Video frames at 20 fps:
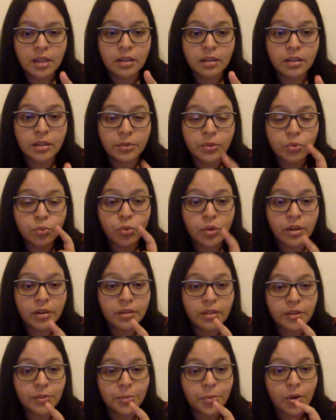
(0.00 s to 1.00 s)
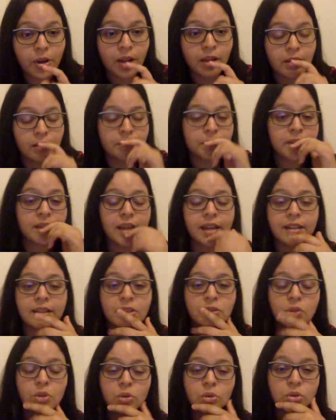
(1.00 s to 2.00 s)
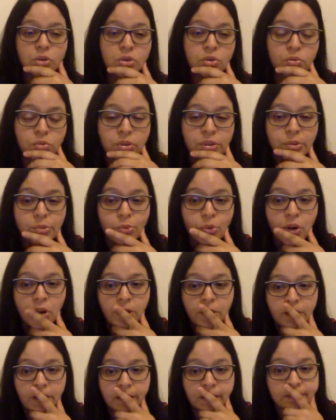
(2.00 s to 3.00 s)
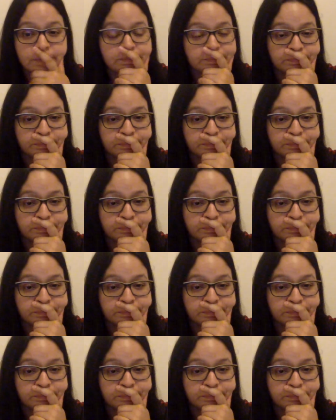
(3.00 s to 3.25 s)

There was one of these problems that the solution was wrong,